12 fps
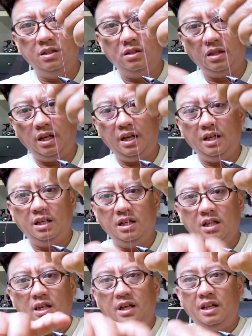okay,
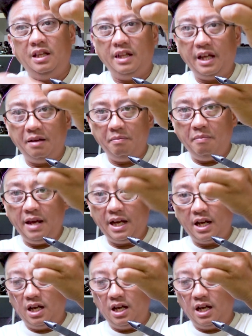and then make